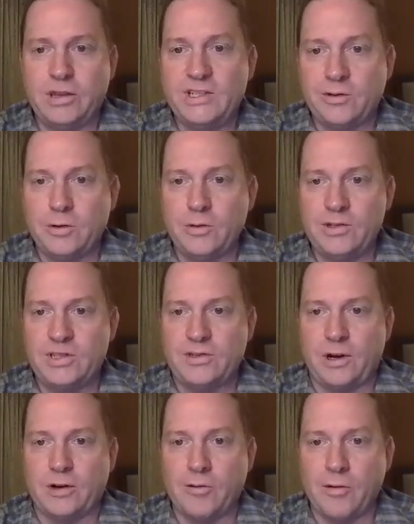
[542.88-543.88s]
these
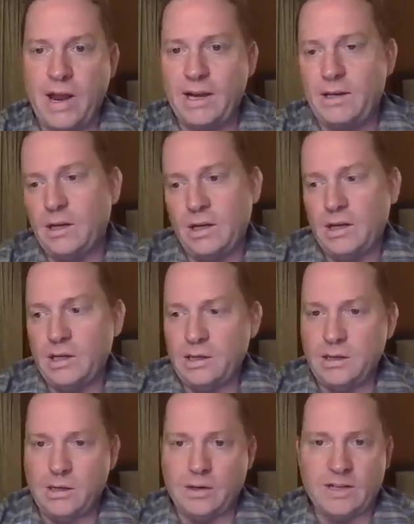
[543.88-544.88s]
cruises are great,
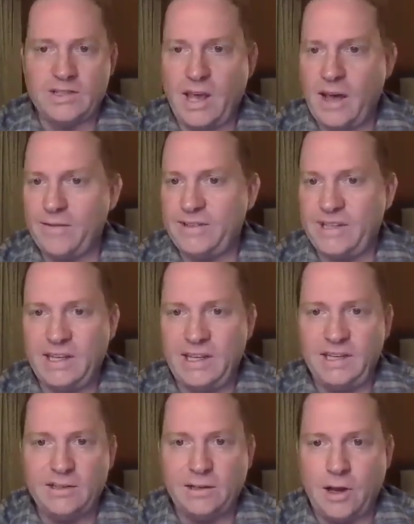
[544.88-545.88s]
because they have
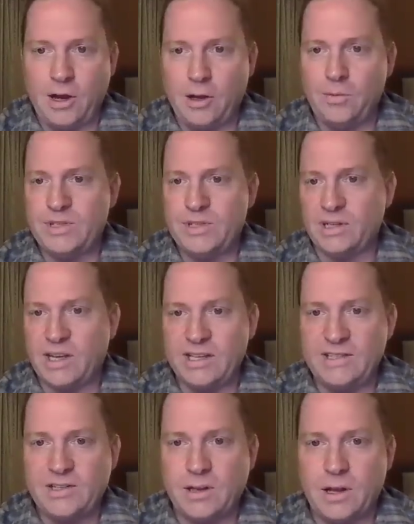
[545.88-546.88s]
teen clubs and
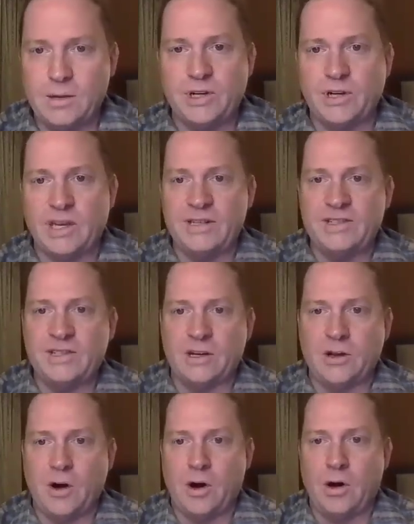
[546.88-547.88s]
kids clubs. Your kids
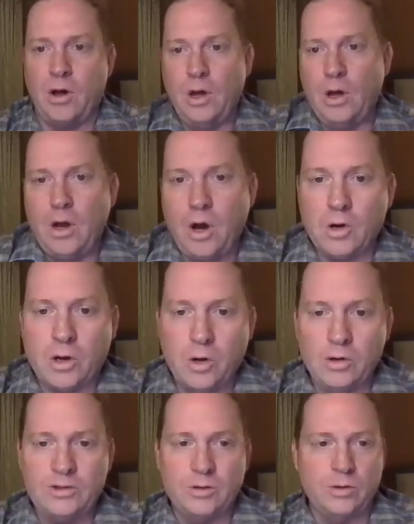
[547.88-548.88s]
can go, I'll
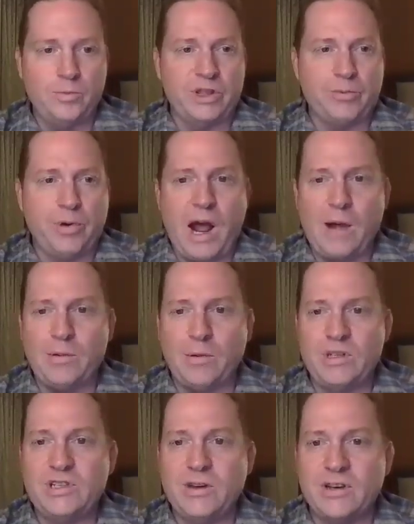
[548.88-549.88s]
go to it. But the
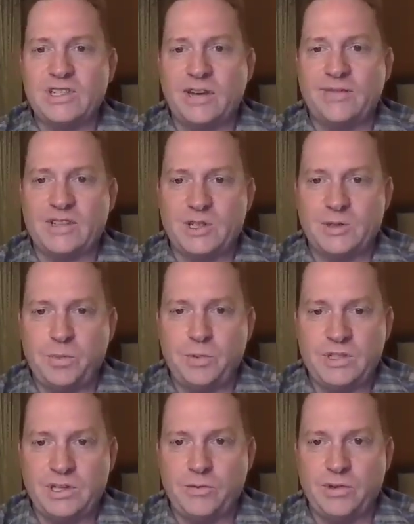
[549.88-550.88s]
problem is you actually have to
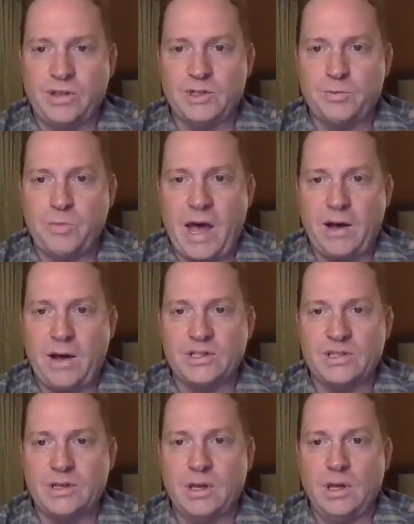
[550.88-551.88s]
sit with your
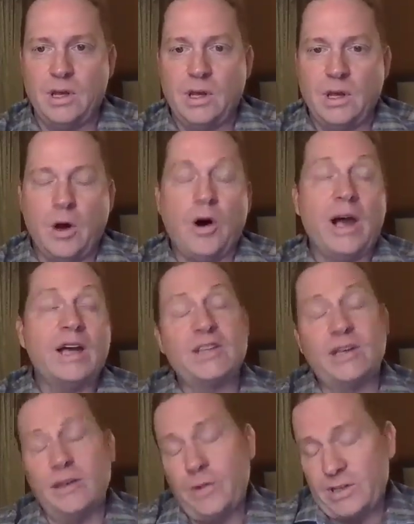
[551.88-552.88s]
spouse. Oh,
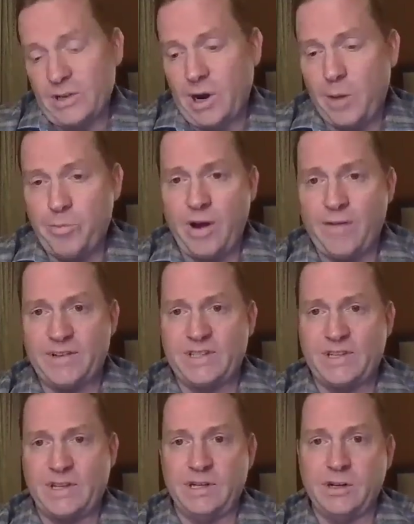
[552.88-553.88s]
actually, sorry, I
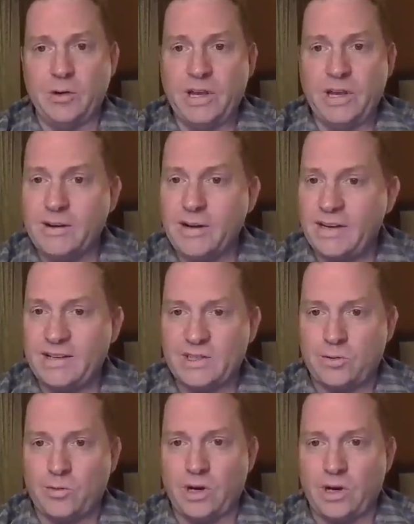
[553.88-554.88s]
prefaced it. Internet
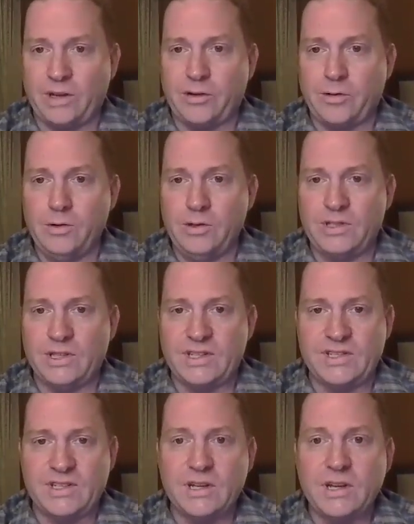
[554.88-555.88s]
doesn't work on the
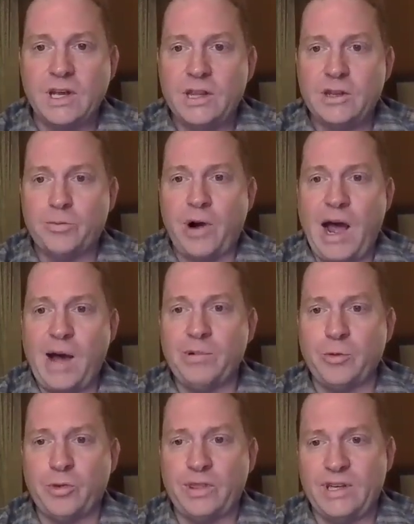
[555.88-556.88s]
cruises. I said, the
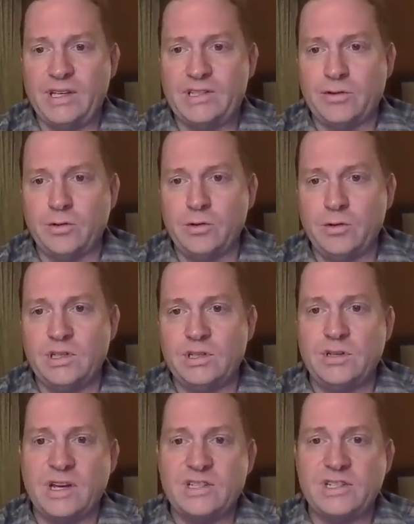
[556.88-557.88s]
problem with these
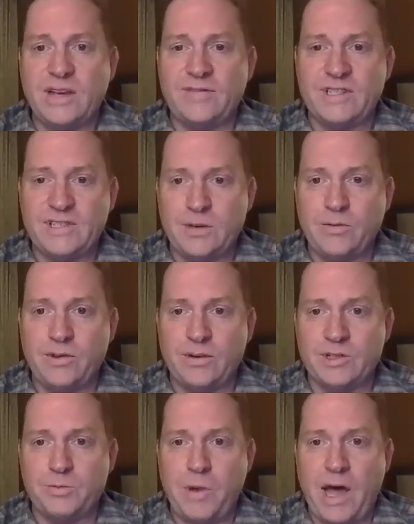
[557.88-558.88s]
cruises, you actually have to sit with
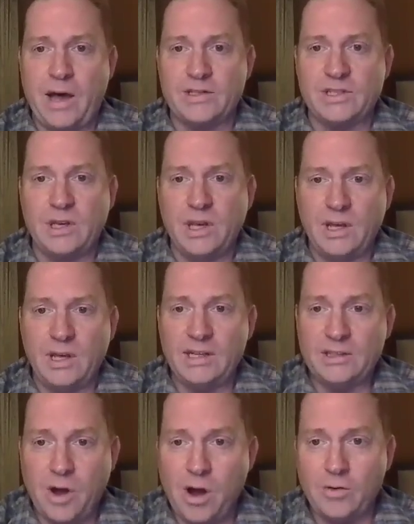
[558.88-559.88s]
your spouse
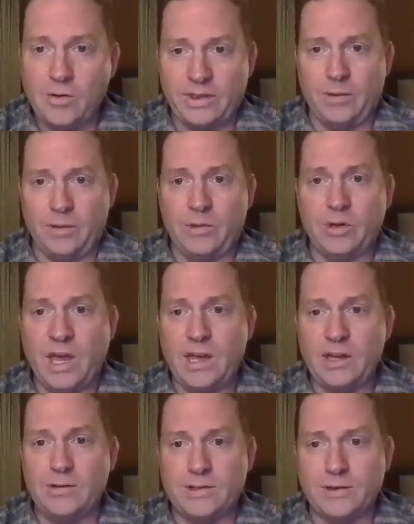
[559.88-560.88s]
and talk with them. You
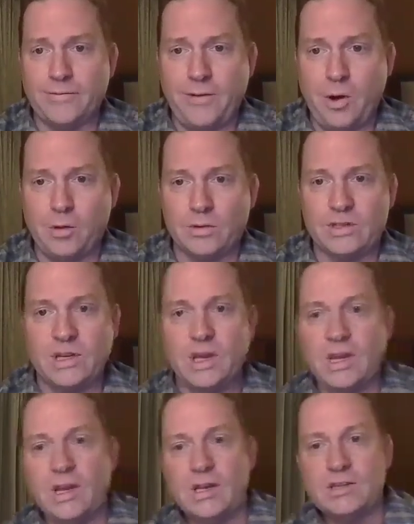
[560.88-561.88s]
can't use your phones.
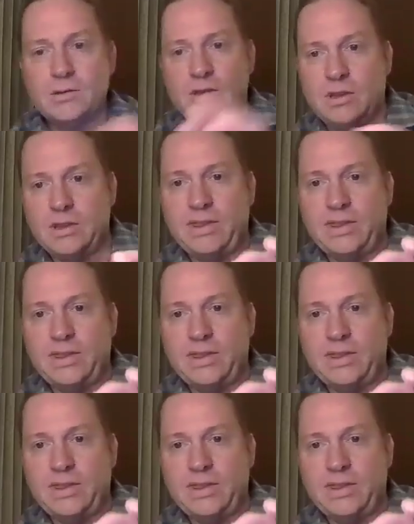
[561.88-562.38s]
So